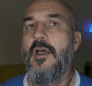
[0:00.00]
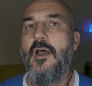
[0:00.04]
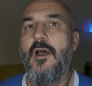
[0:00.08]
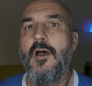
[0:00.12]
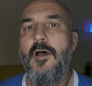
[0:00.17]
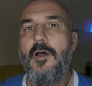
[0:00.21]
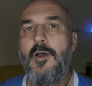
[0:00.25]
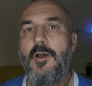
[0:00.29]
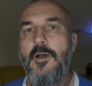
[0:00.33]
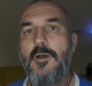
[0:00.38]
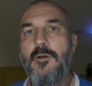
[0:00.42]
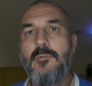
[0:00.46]

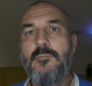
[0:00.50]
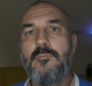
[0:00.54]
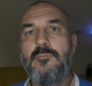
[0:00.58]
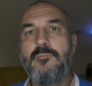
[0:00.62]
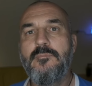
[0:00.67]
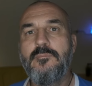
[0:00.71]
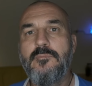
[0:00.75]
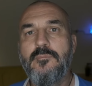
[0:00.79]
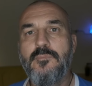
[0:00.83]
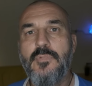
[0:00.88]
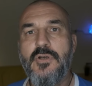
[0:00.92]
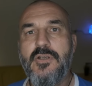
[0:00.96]

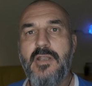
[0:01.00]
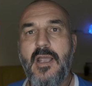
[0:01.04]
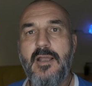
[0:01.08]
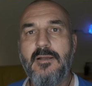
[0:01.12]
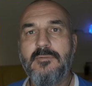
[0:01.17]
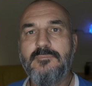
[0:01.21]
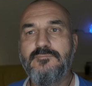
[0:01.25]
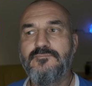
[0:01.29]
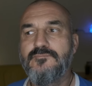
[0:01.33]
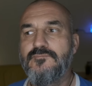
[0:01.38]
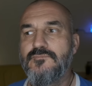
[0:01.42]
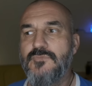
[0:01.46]
But
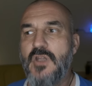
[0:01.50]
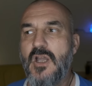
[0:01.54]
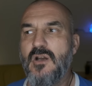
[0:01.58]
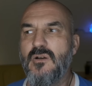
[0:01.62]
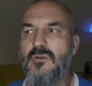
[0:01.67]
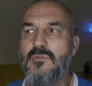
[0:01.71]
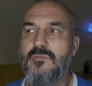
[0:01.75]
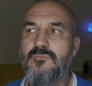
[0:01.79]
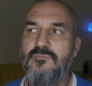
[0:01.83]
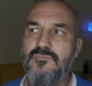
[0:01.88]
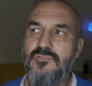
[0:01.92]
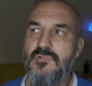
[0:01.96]
yeah,
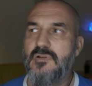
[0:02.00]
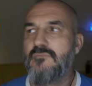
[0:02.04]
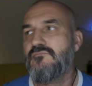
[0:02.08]
no,